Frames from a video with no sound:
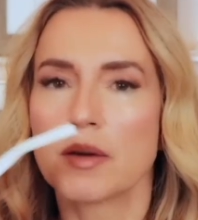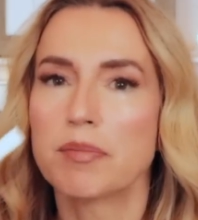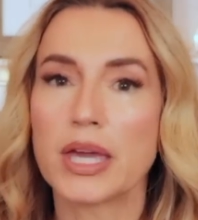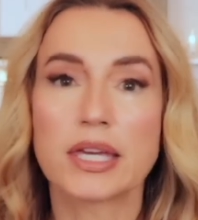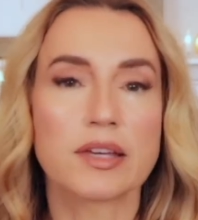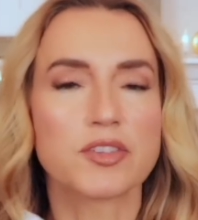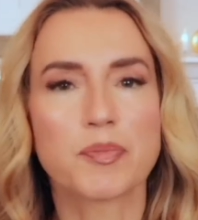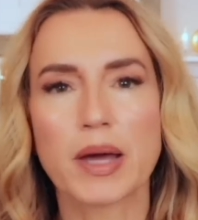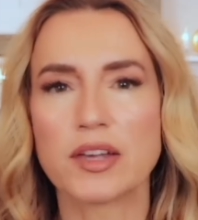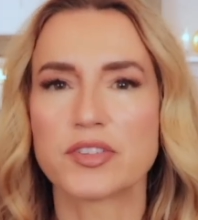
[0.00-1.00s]
baking
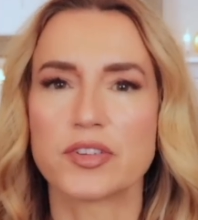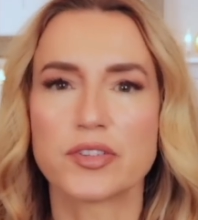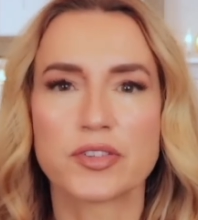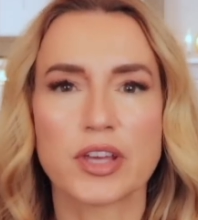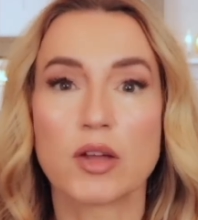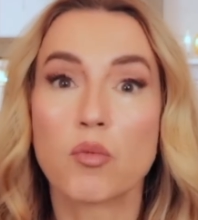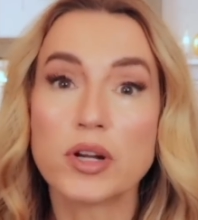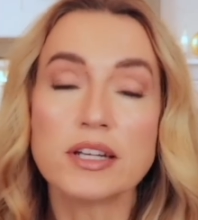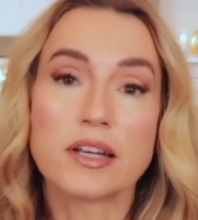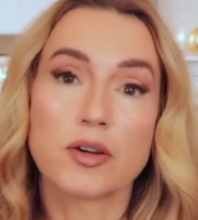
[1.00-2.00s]
spices, and
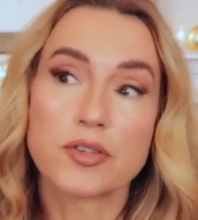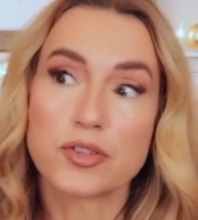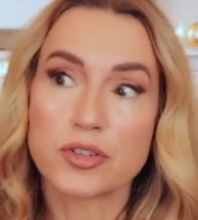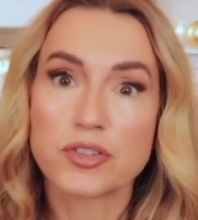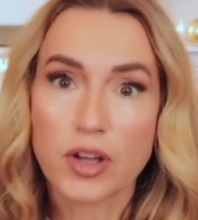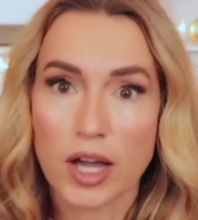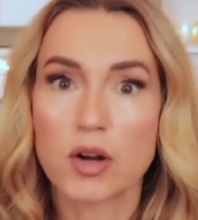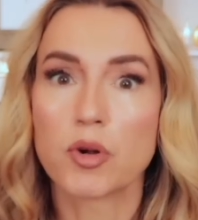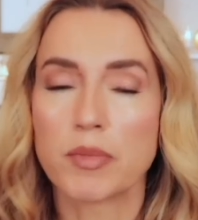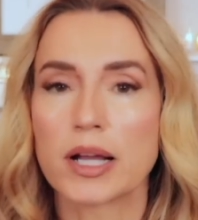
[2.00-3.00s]
woody notes just kind
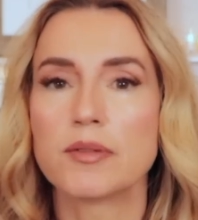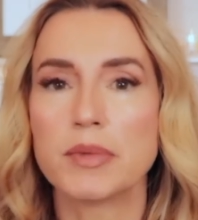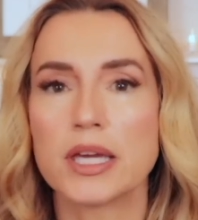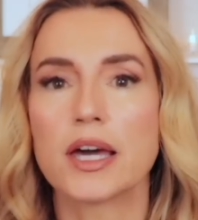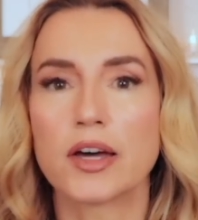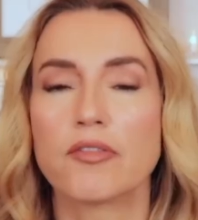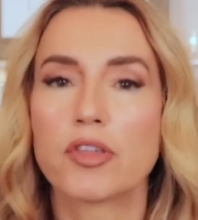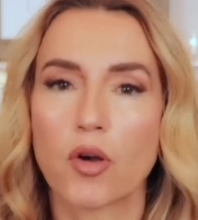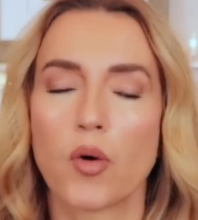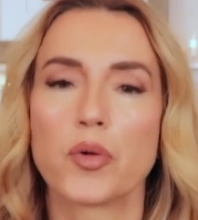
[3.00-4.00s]
of remind me of
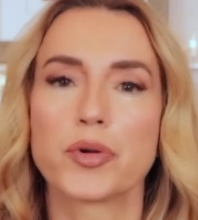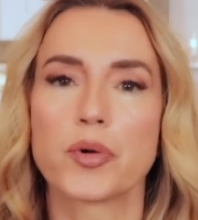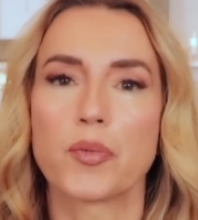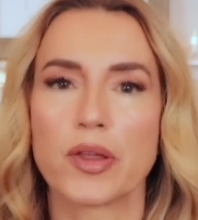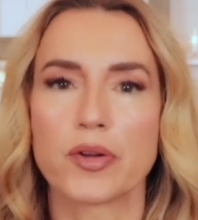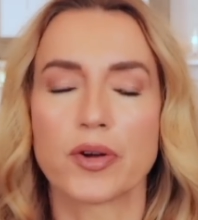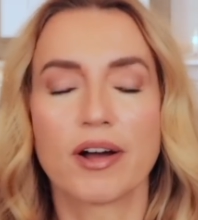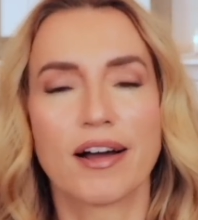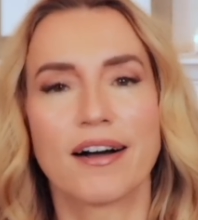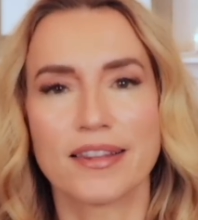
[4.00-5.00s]
the colder
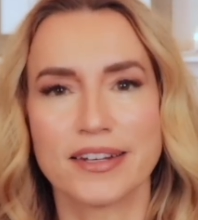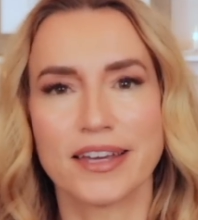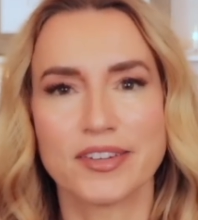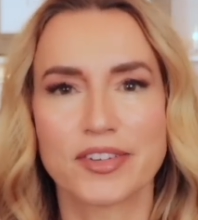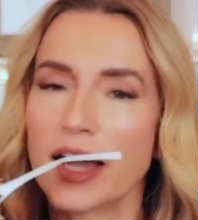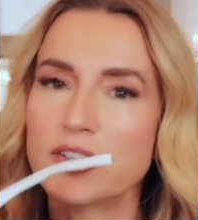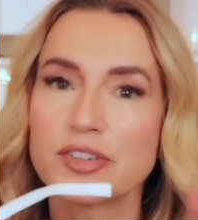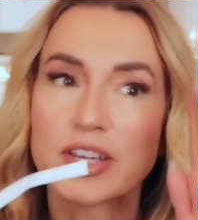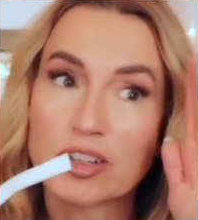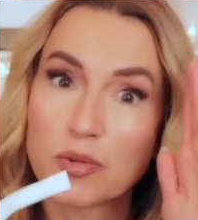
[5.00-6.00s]
weather holidays. I
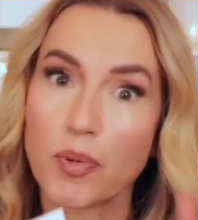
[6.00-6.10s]
just think it's